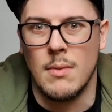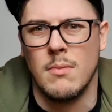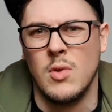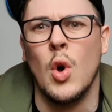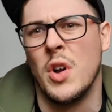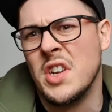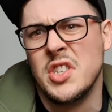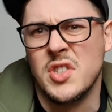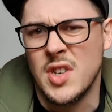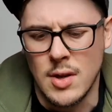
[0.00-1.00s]
not a
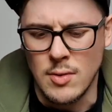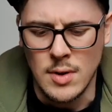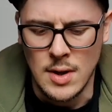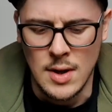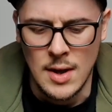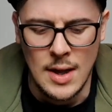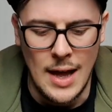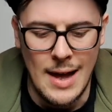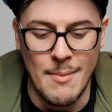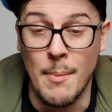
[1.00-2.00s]
Ninja Turtle.
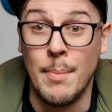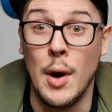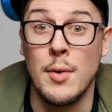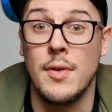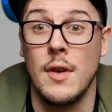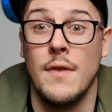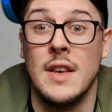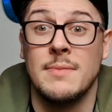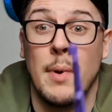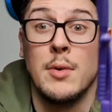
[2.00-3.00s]
Both of
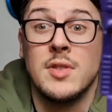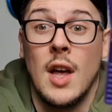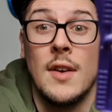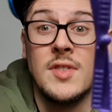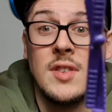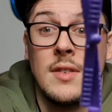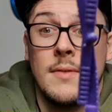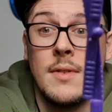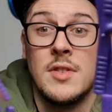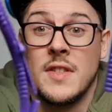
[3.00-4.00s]
his bow staffs.
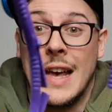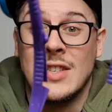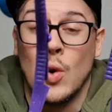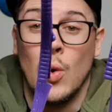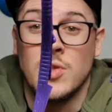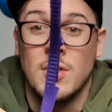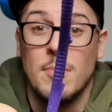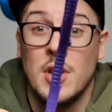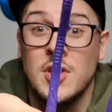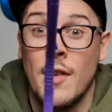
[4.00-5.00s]
So that is awesome
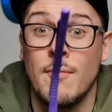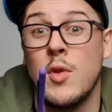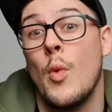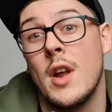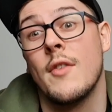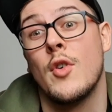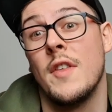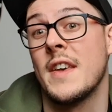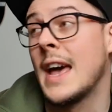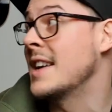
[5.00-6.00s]
because the one I've got in
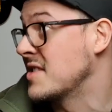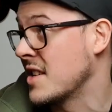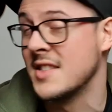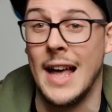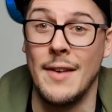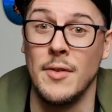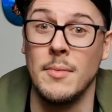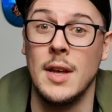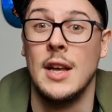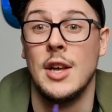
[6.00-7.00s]
the case doesn't have them.
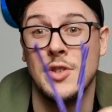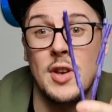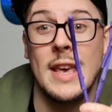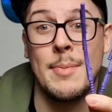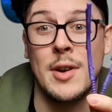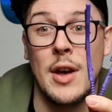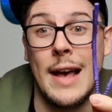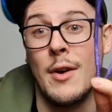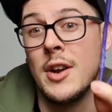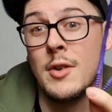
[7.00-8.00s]
So keep an eye
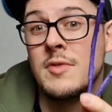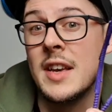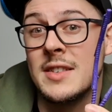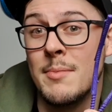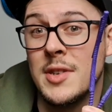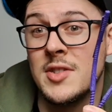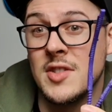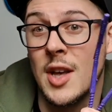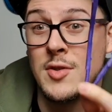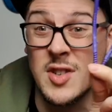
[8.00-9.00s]
out and I'll take some pictures of
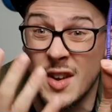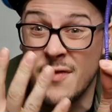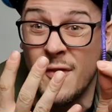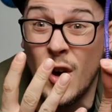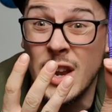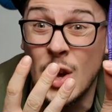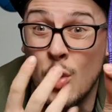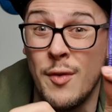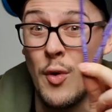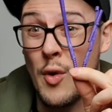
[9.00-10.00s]
those because I've finally got all
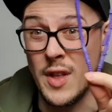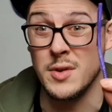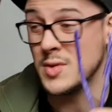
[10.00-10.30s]
4 of those as